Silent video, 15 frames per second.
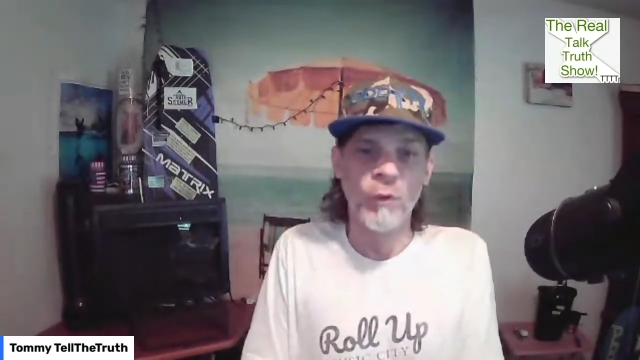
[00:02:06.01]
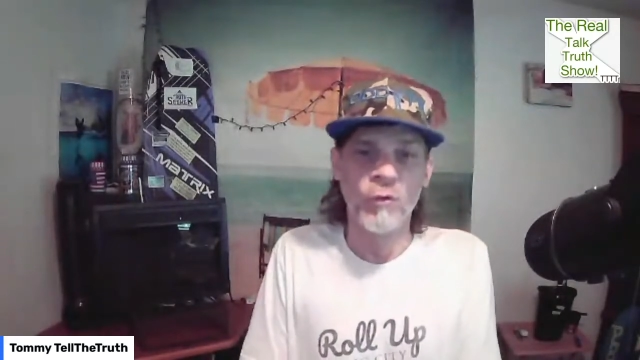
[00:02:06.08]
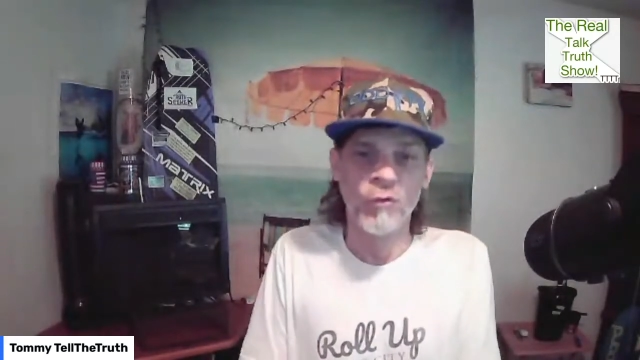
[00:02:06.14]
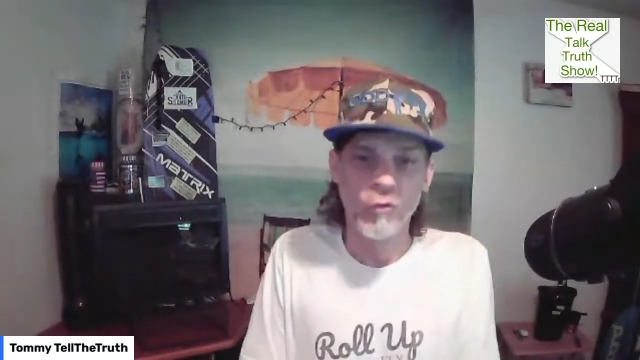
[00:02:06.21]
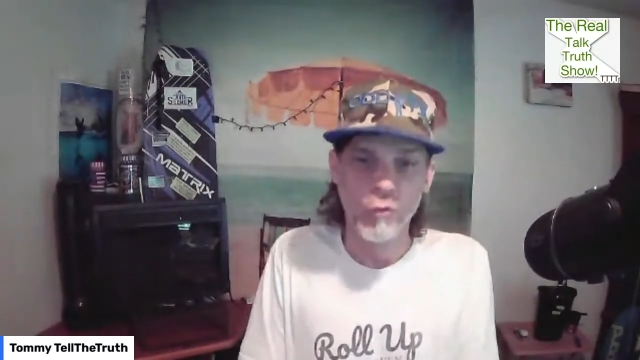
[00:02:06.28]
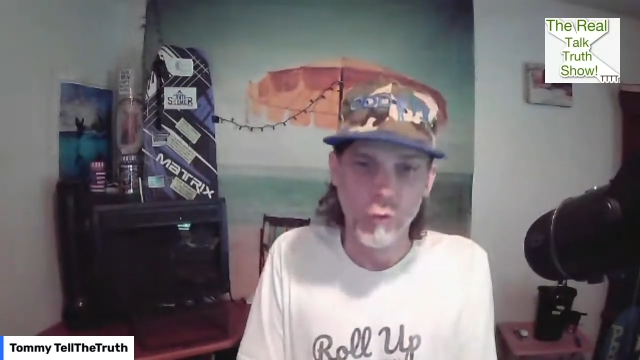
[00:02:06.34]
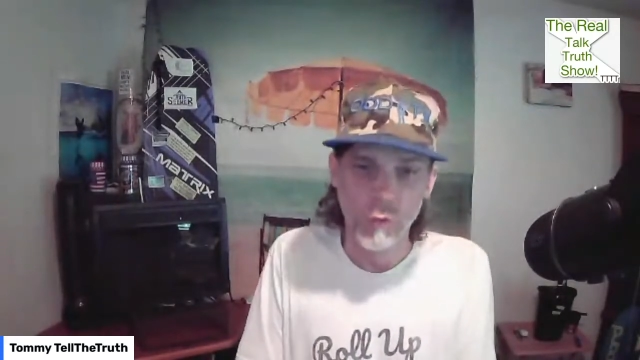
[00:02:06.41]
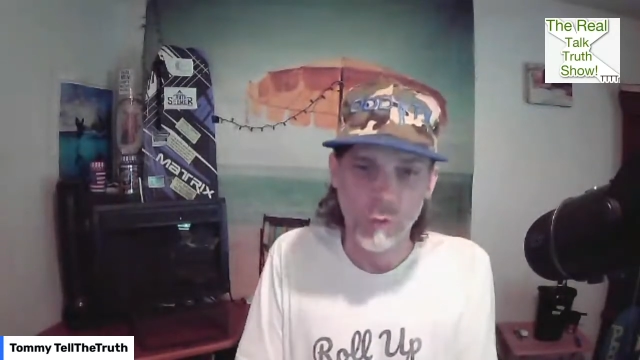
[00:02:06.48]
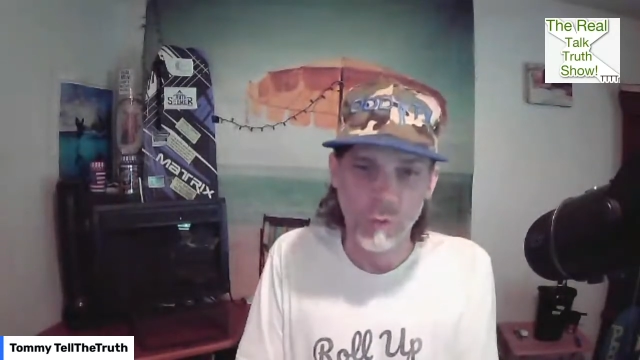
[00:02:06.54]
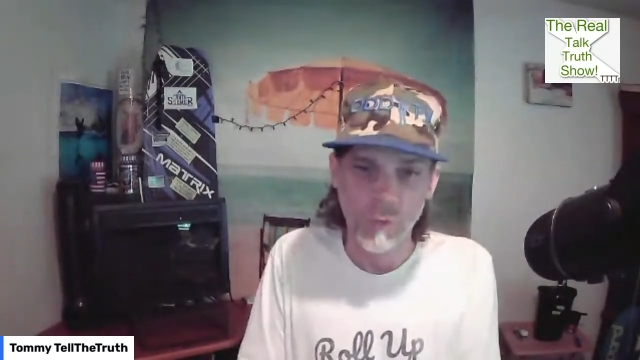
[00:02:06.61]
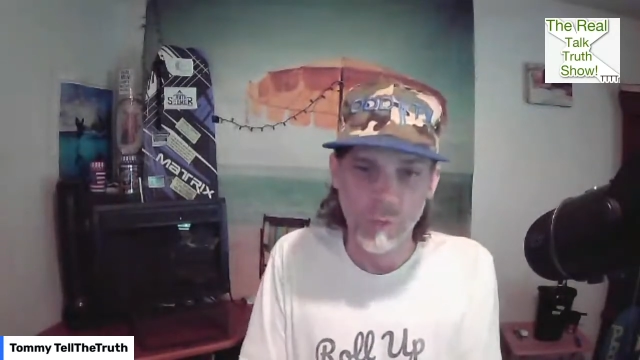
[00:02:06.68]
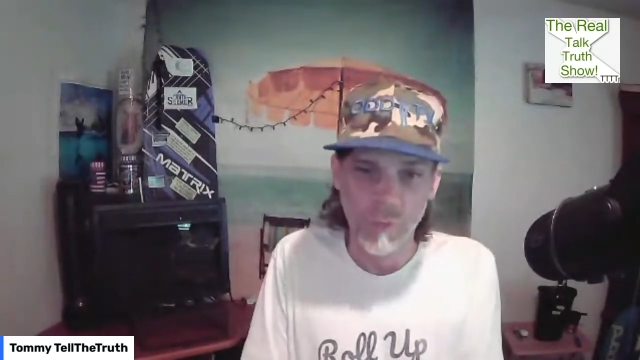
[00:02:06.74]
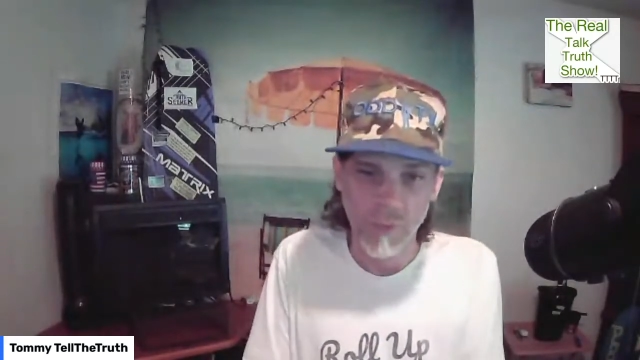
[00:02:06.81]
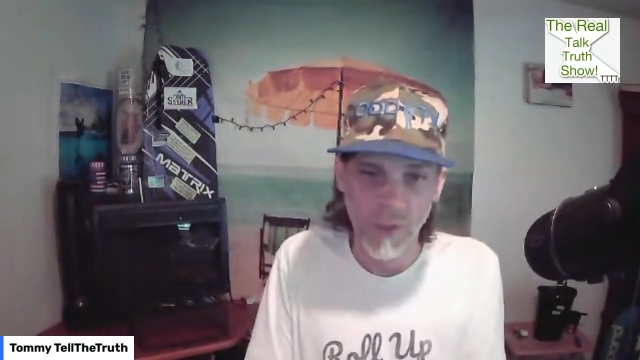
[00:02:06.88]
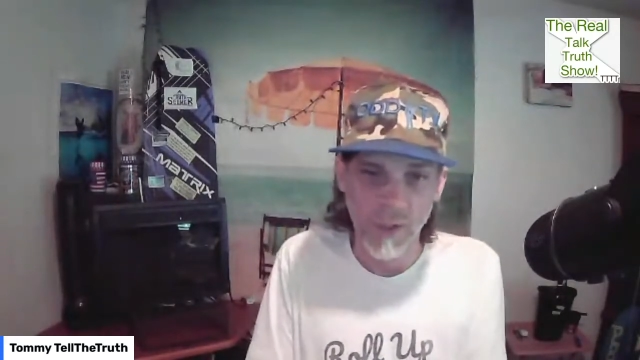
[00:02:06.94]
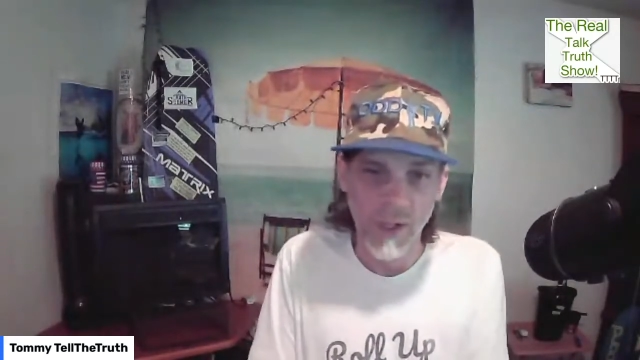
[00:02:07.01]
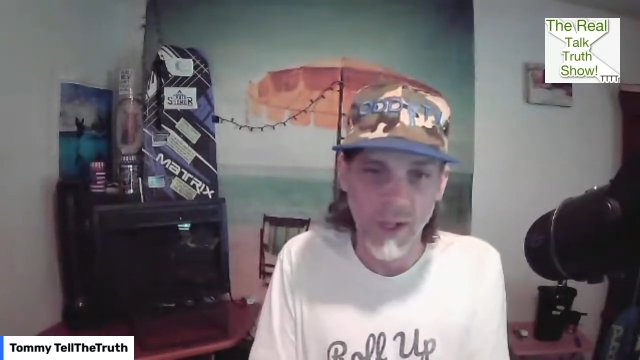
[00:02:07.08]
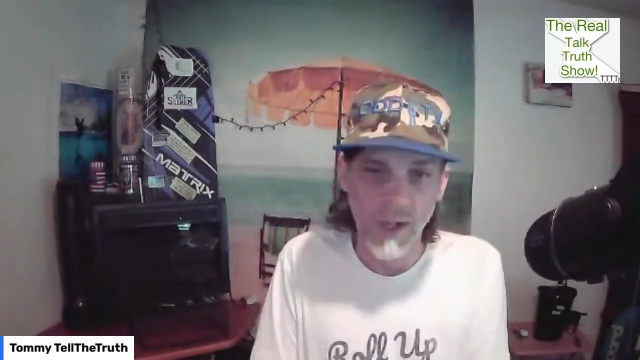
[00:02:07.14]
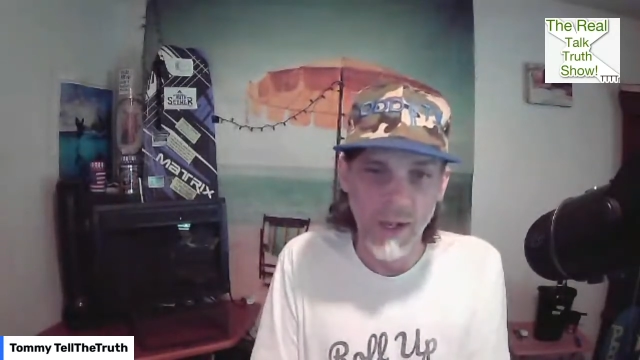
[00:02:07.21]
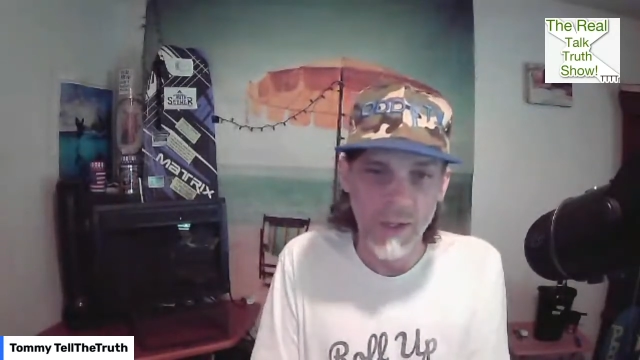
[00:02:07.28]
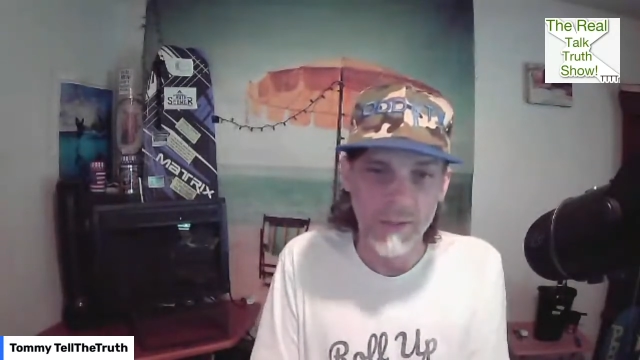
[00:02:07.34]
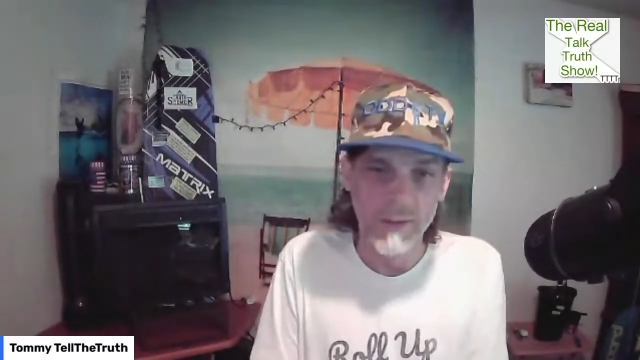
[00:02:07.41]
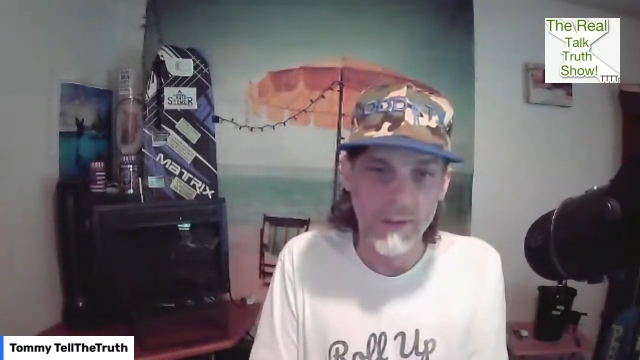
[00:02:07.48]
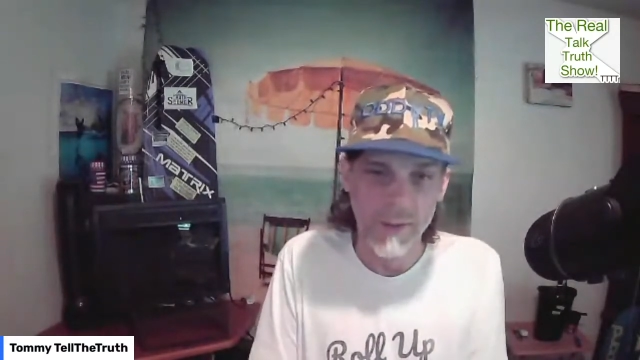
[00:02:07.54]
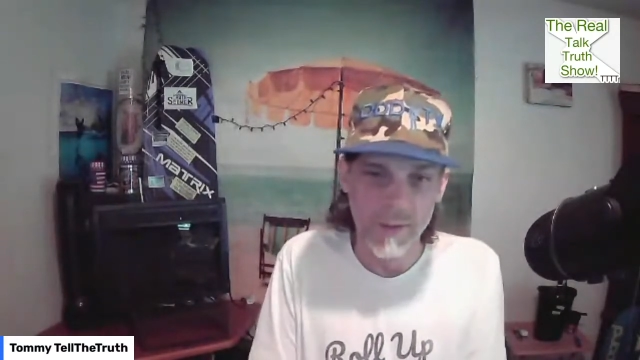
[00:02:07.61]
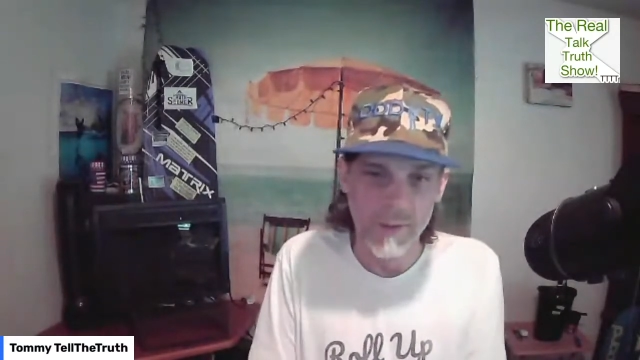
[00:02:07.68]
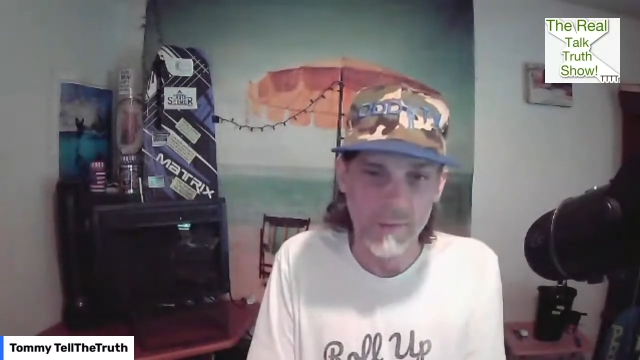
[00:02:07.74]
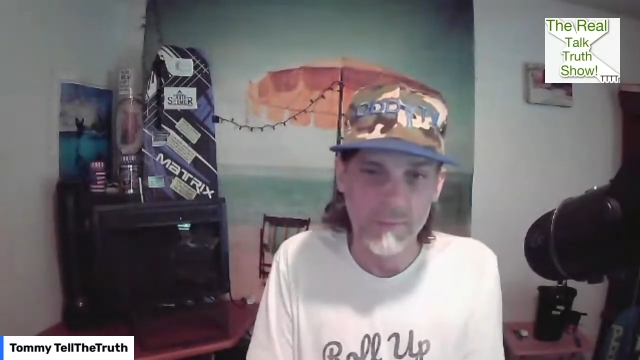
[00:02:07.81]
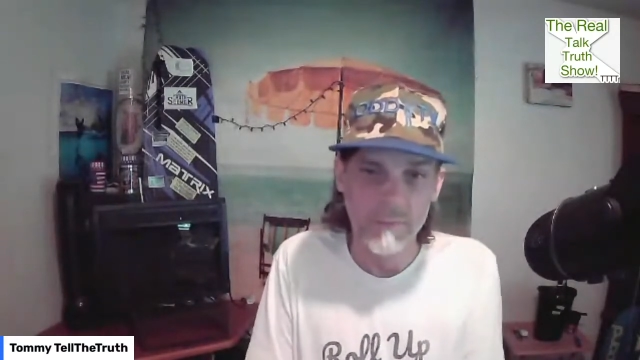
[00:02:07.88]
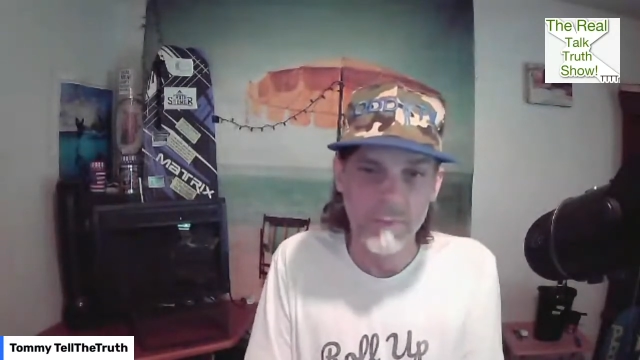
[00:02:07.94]
ensure that I
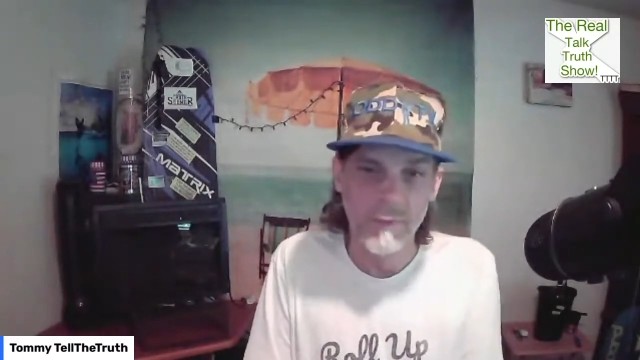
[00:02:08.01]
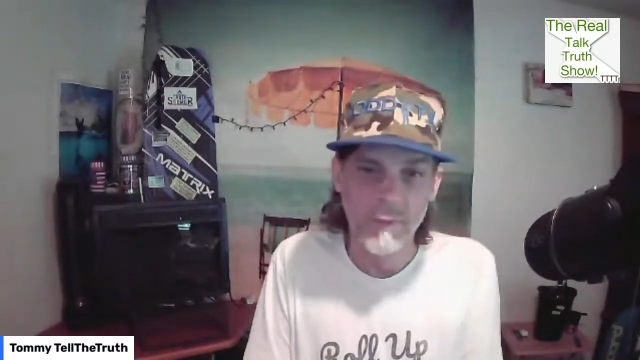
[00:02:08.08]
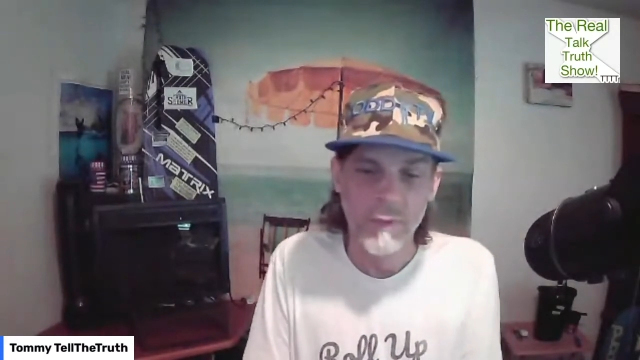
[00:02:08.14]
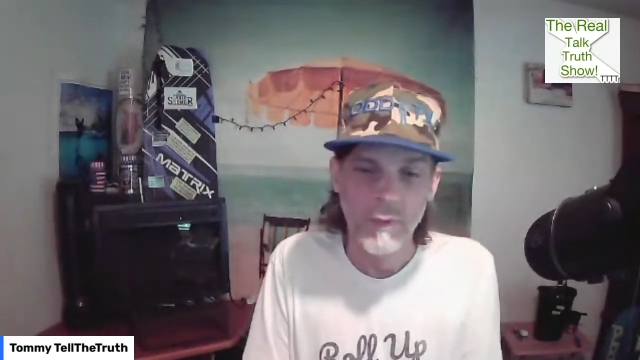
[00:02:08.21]
can